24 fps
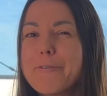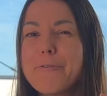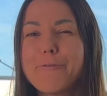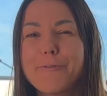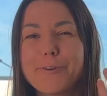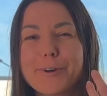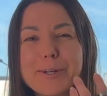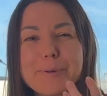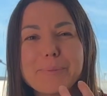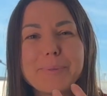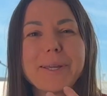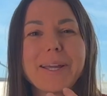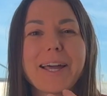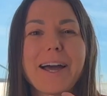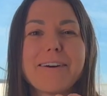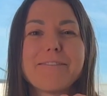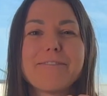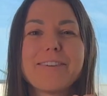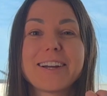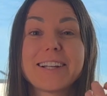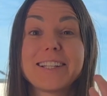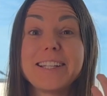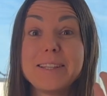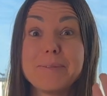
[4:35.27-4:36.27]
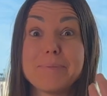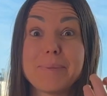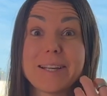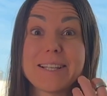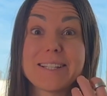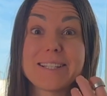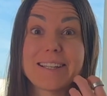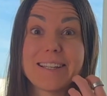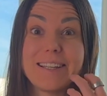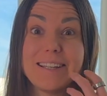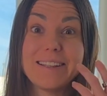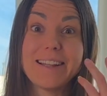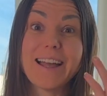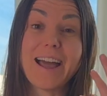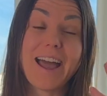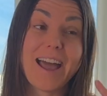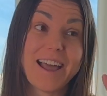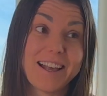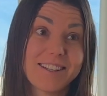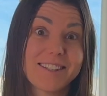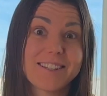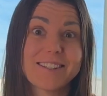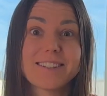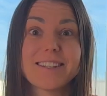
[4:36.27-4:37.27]
firming effect in my skin
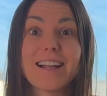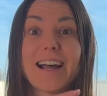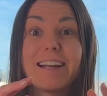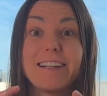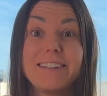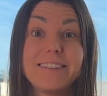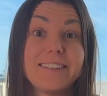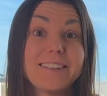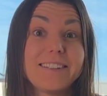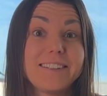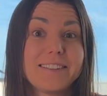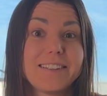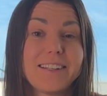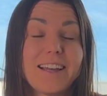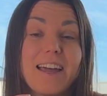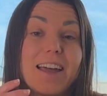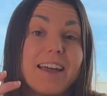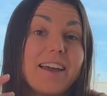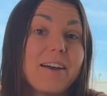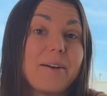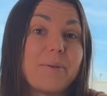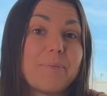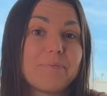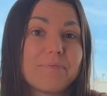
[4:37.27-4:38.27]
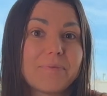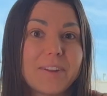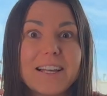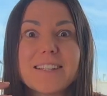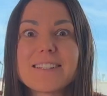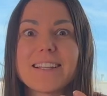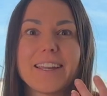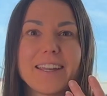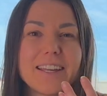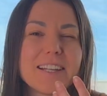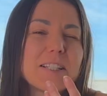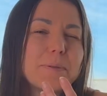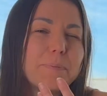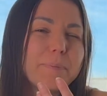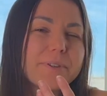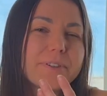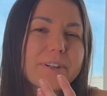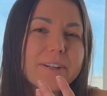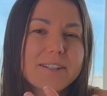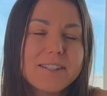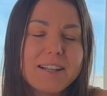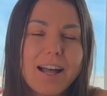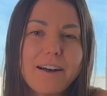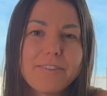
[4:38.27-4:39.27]
as I
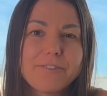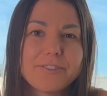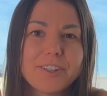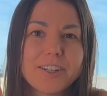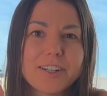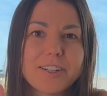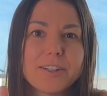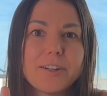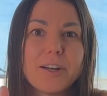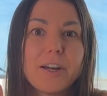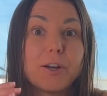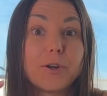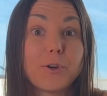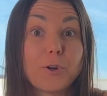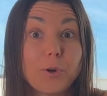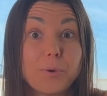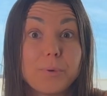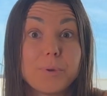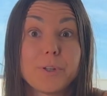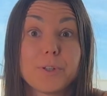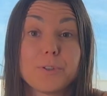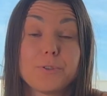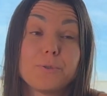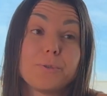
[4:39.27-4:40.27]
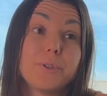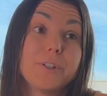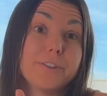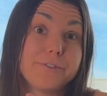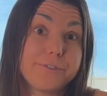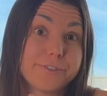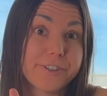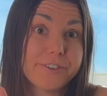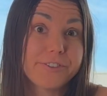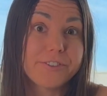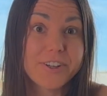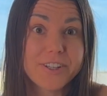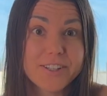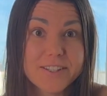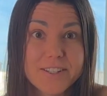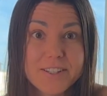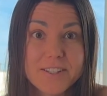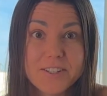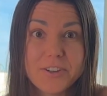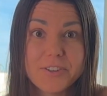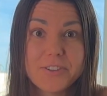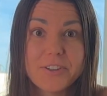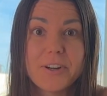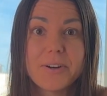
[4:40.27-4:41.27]
experienced after going to infrared
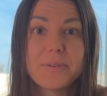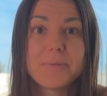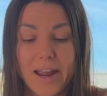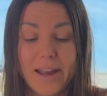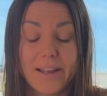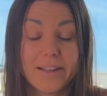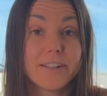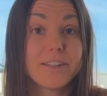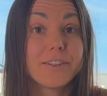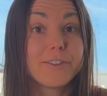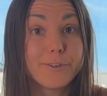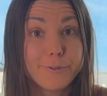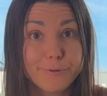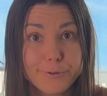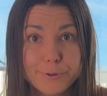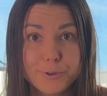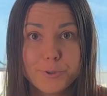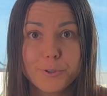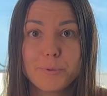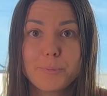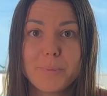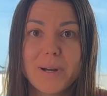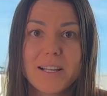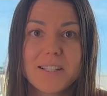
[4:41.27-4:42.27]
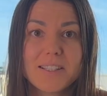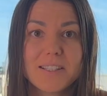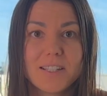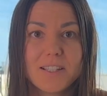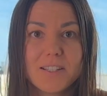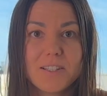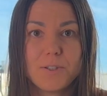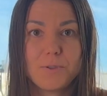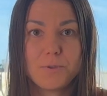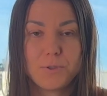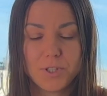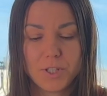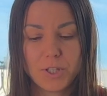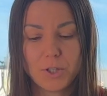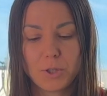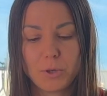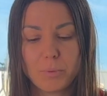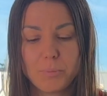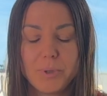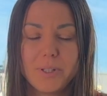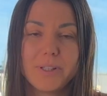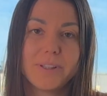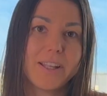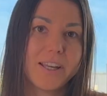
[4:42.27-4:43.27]
sauna. And the photon mask is using
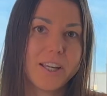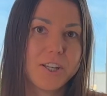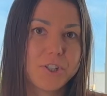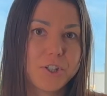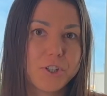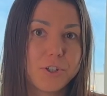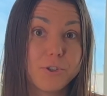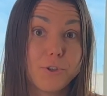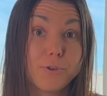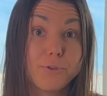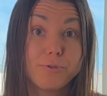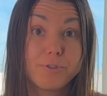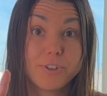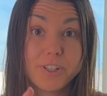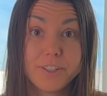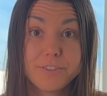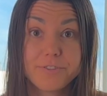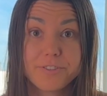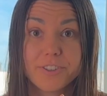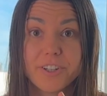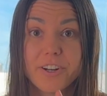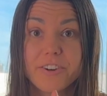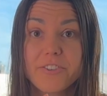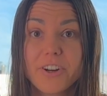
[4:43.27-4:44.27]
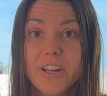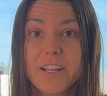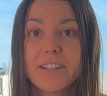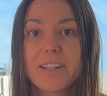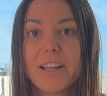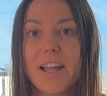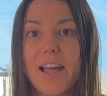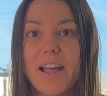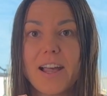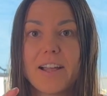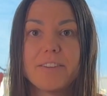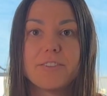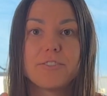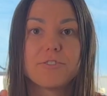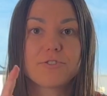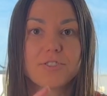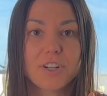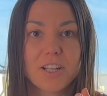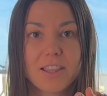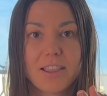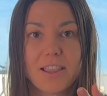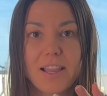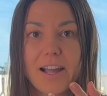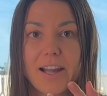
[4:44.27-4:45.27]
combination of infrared and
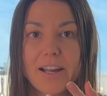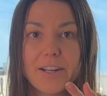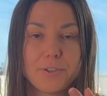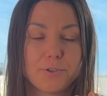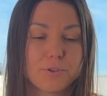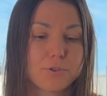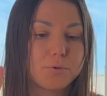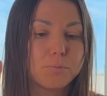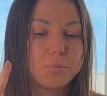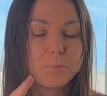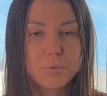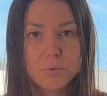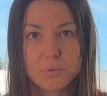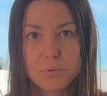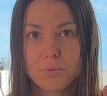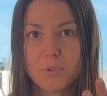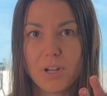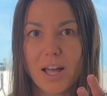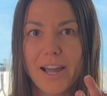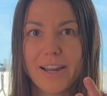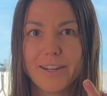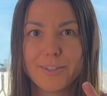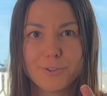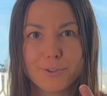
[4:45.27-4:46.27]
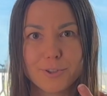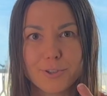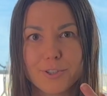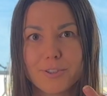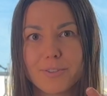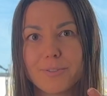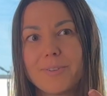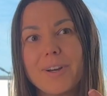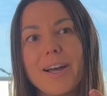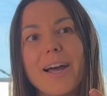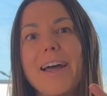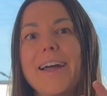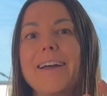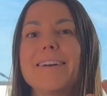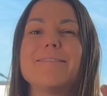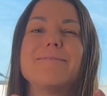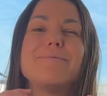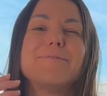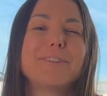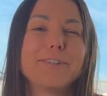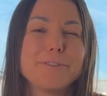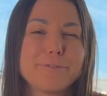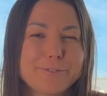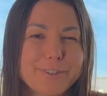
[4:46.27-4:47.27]
red light or blue light or a
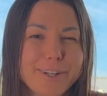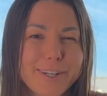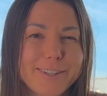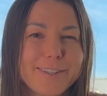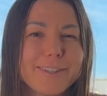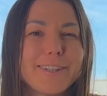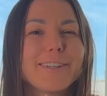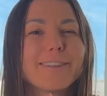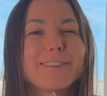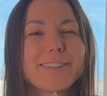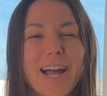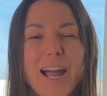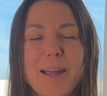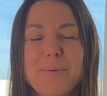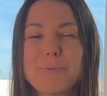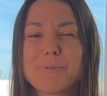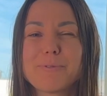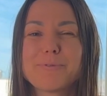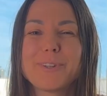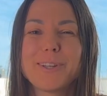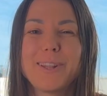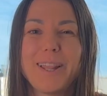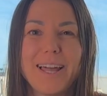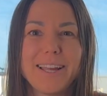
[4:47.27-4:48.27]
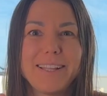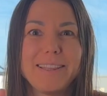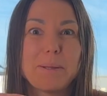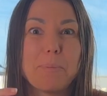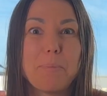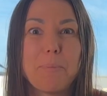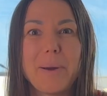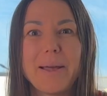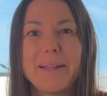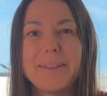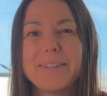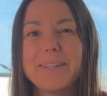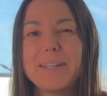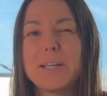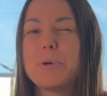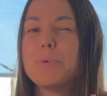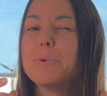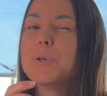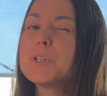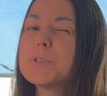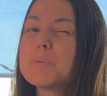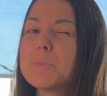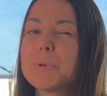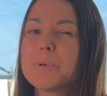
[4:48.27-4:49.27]
different type of the light depending
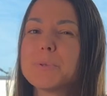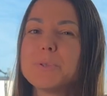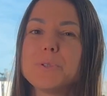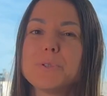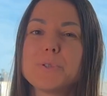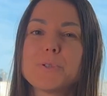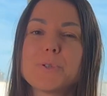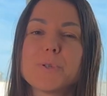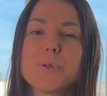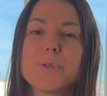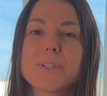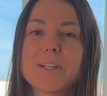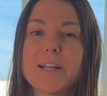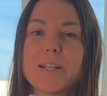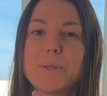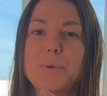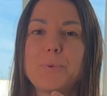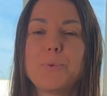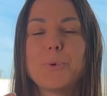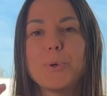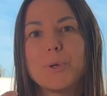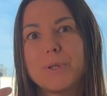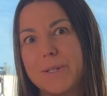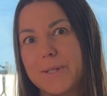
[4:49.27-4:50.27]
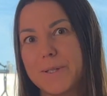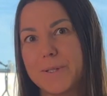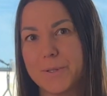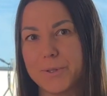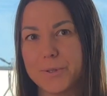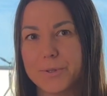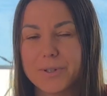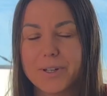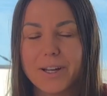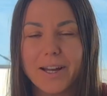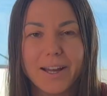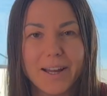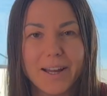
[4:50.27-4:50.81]
which mode you choose and what is your